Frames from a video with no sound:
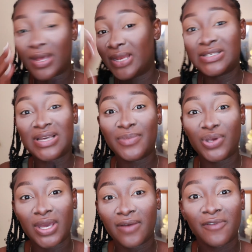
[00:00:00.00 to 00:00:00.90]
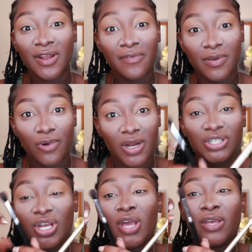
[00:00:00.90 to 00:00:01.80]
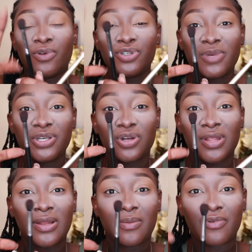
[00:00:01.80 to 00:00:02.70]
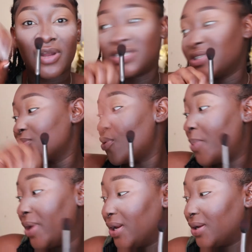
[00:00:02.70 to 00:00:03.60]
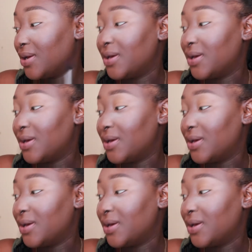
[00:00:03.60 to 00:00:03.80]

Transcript: Anytime you hear fluffy brush, you want to make sure that the brush is open,